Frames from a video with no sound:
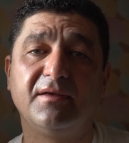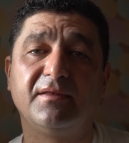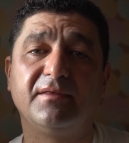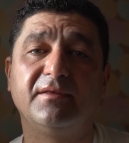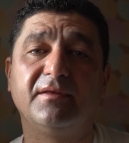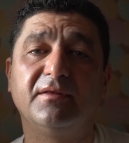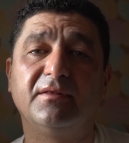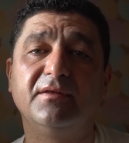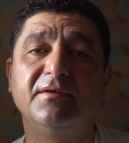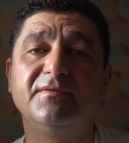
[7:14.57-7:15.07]

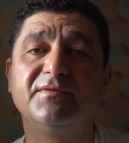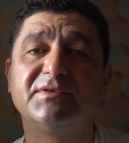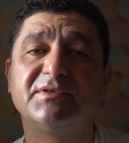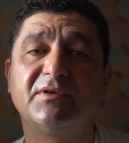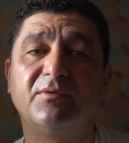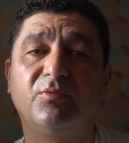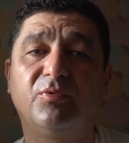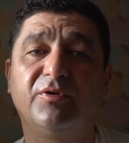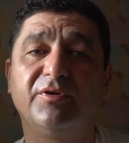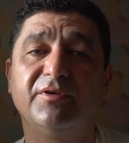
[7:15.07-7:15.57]
They lived
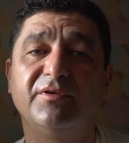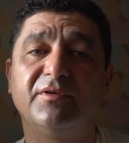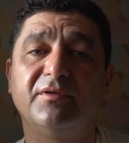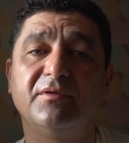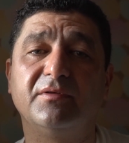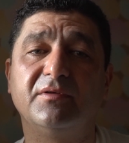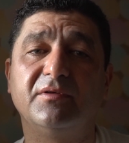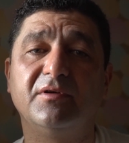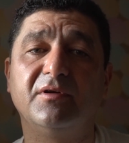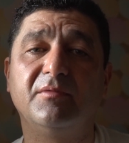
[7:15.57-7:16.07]
somewhere in a
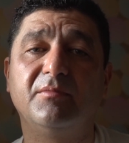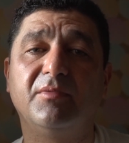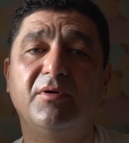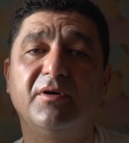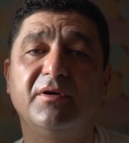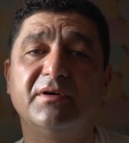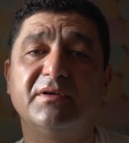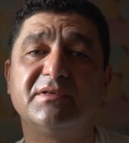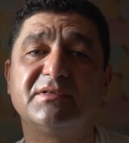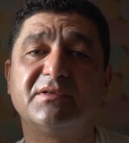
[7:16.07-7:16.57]

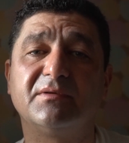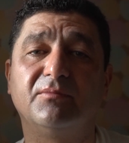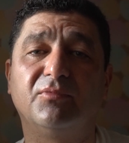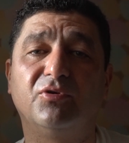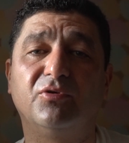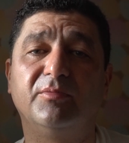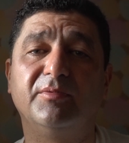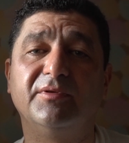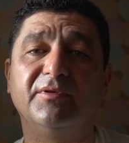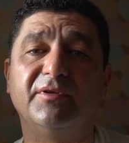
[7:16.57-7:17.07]
nearby
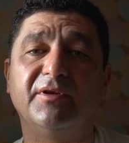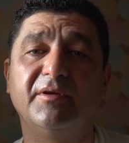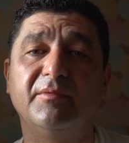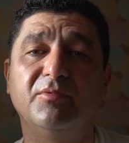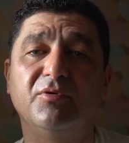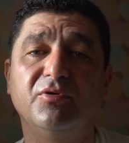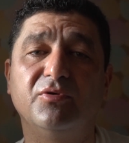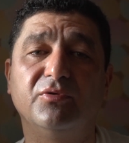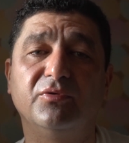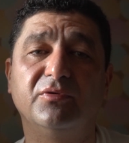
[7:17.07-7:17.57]
suburban
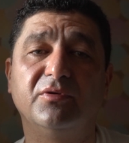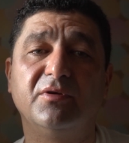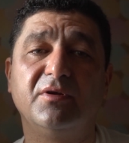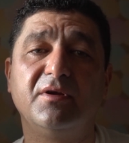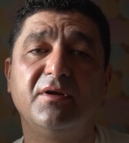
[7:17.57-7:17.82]
neighborhood,